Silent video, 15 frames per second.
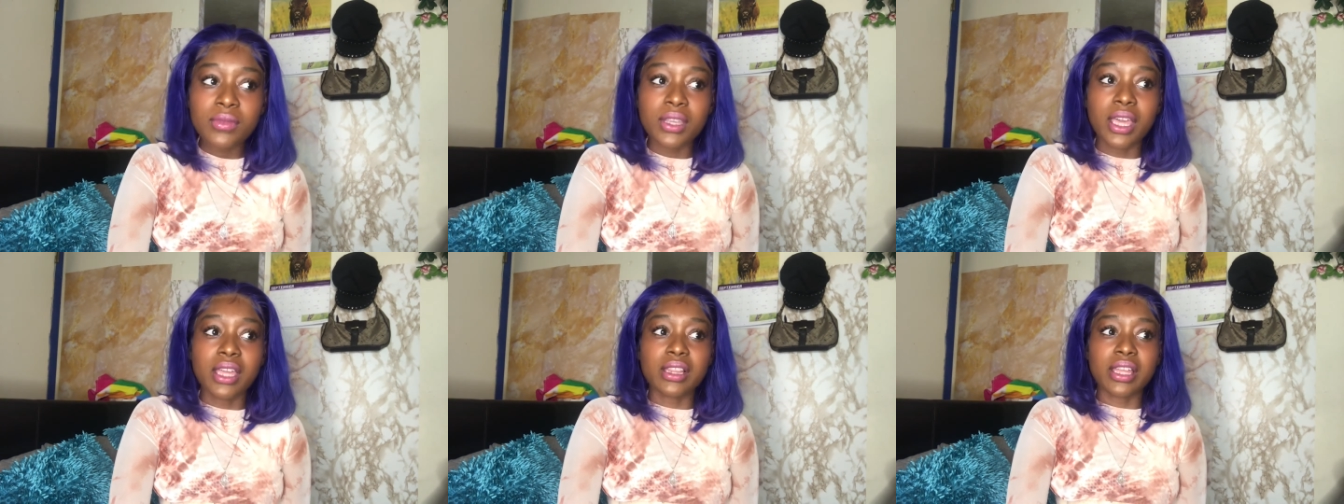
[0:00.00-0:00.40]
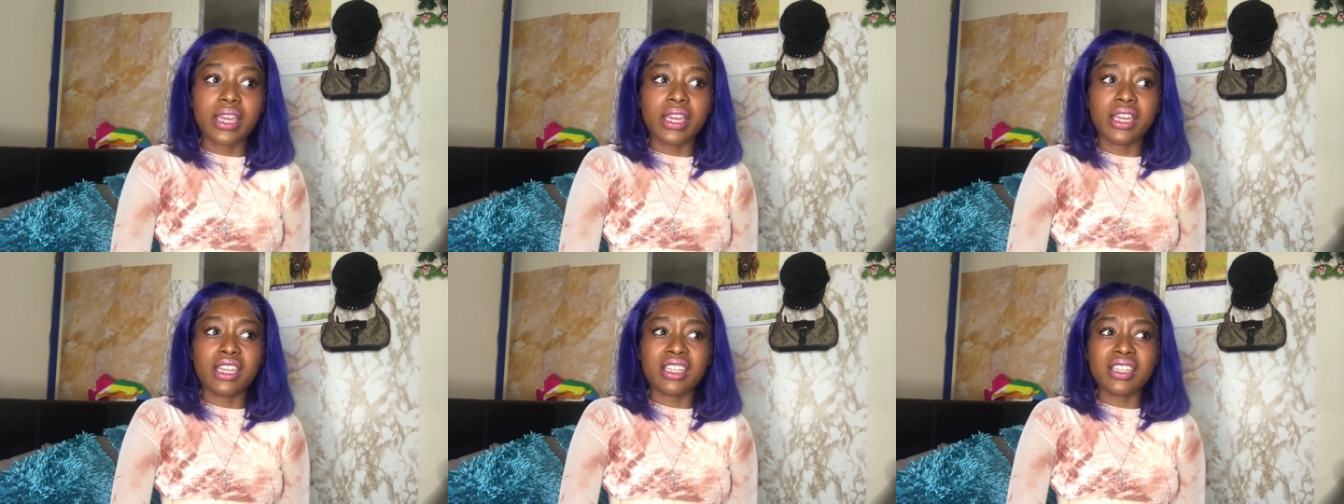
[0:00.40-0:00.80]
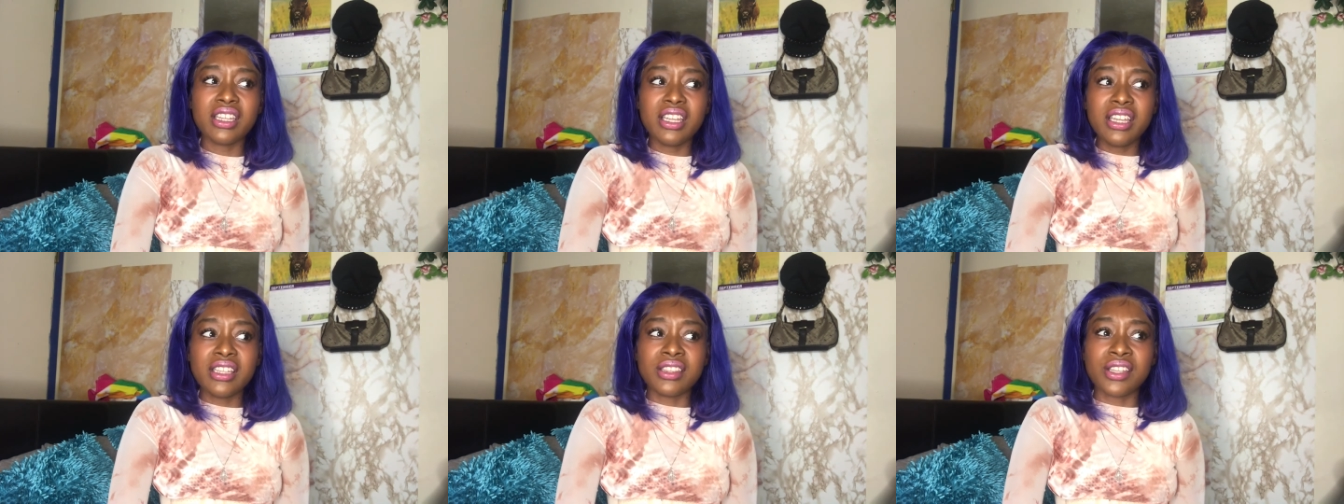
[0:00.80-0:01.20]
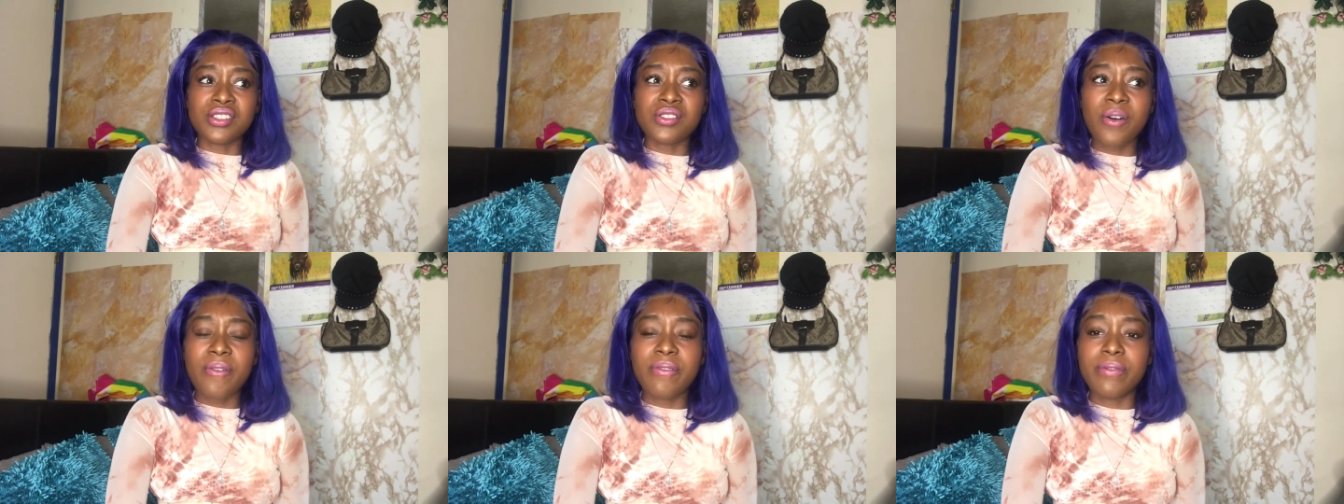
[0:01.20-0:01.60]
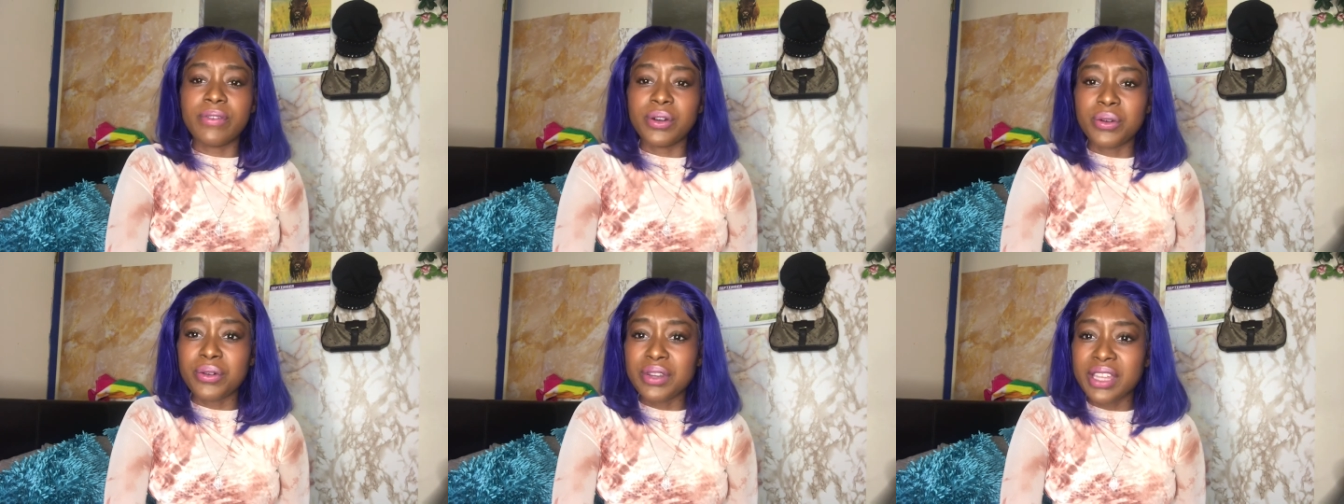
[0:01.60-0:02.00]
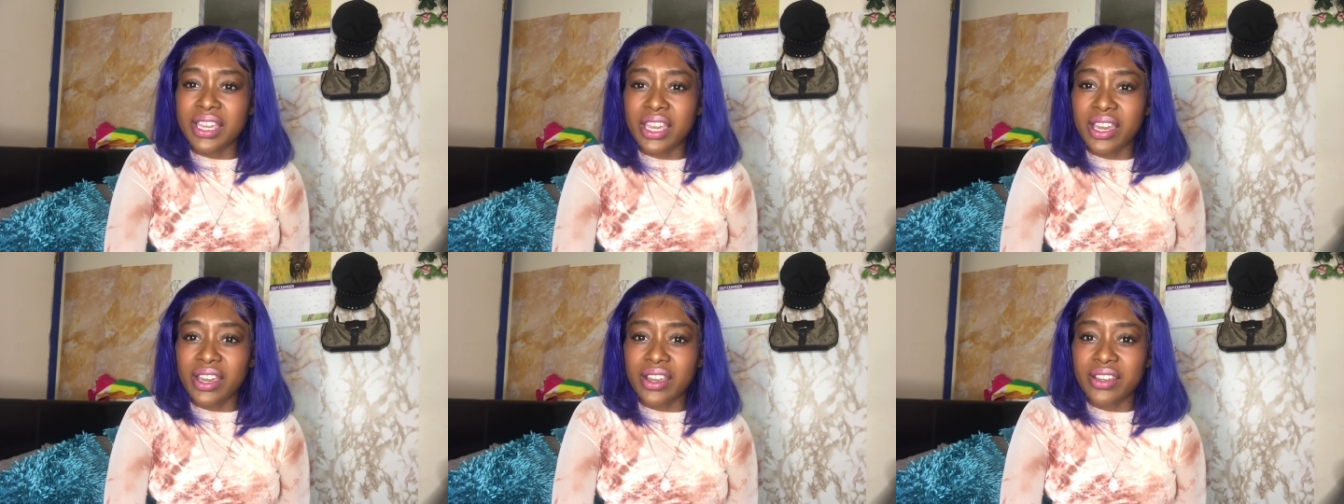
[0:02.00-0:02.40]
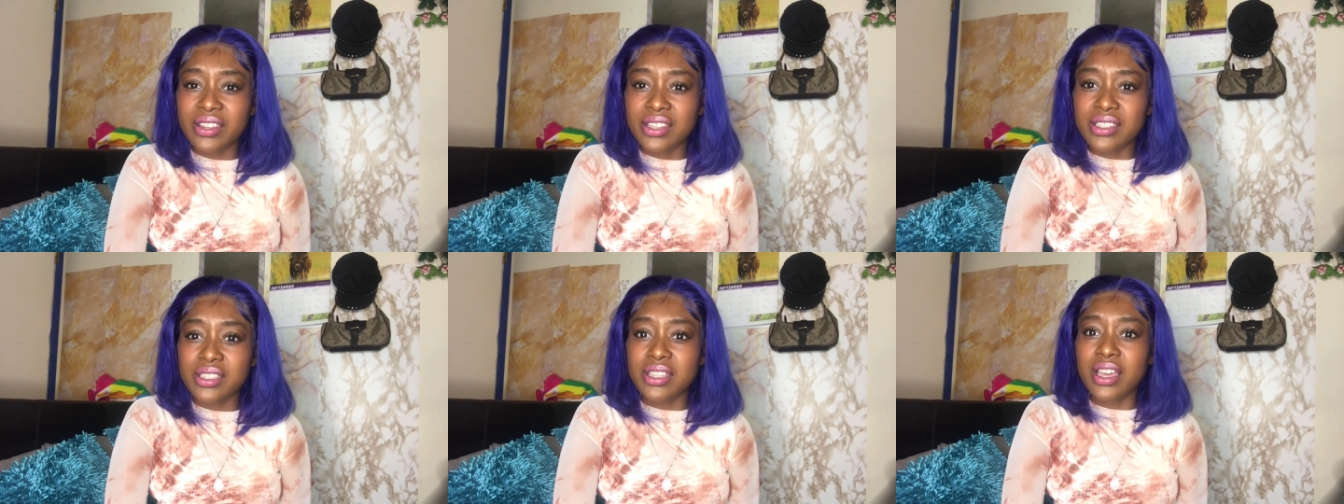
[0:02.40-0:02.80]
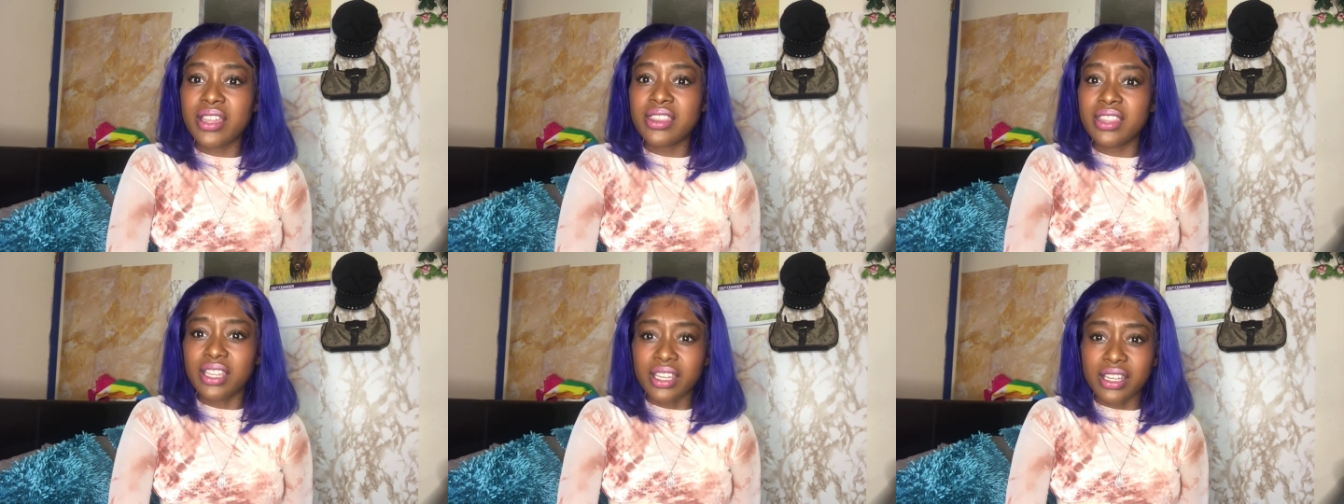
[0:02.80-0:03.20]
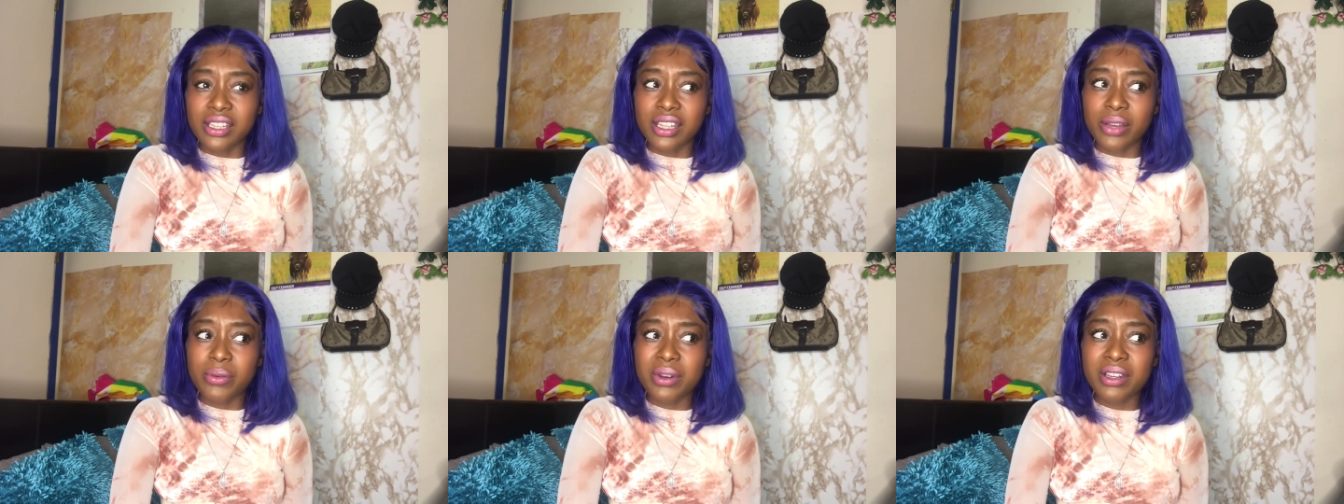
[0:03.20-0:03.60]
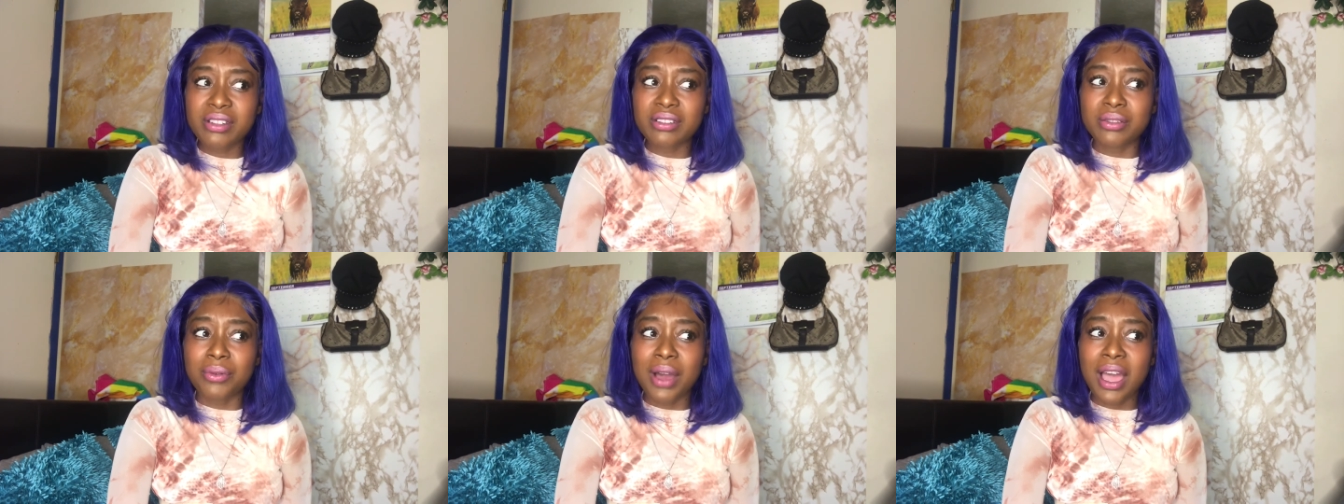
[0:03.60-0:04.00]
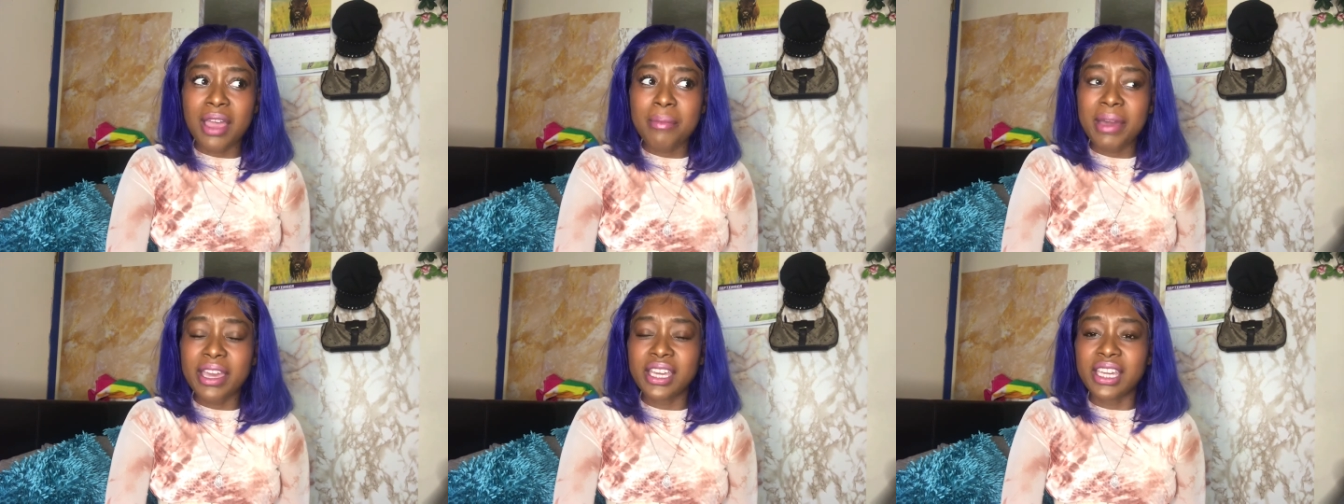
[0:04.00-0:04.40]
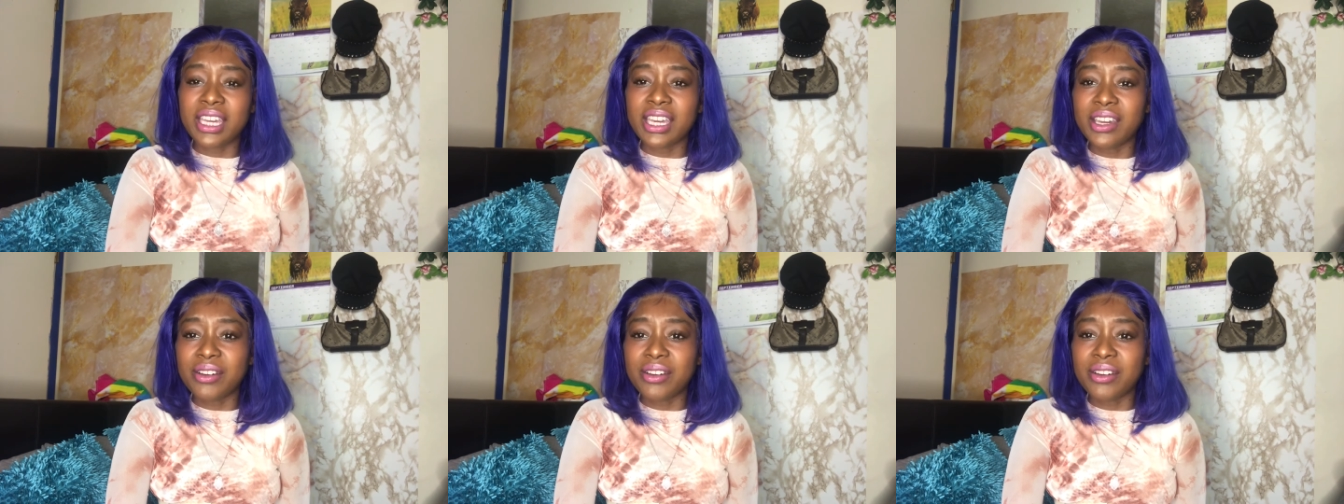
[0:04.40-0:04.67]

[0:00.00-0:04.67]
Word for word: and like there's no food here there's nothing like what are, why am i here